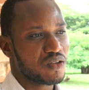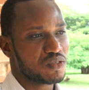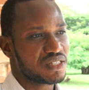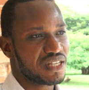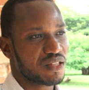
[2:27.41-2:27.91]
to
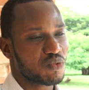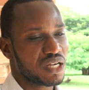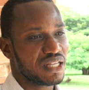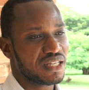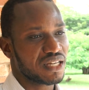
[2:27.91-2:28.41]
see
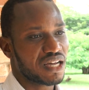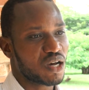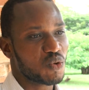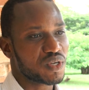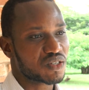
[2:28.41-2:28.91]
actually
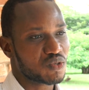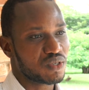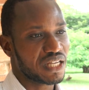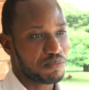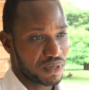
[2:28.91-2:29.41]
how we
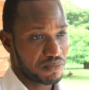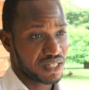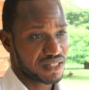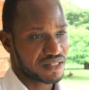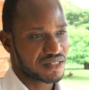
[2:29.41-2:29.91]
could
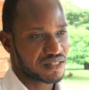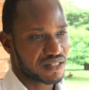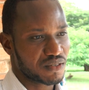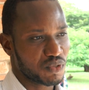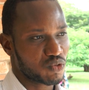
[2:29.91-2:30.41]
implement it,
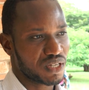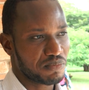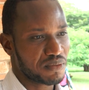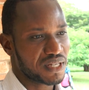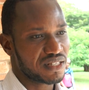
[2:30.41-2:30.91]
uh, we could
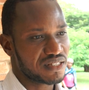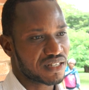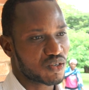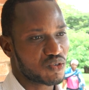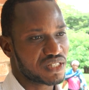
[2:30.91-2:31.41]
implement this
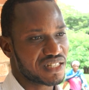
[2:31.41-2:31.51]
technology.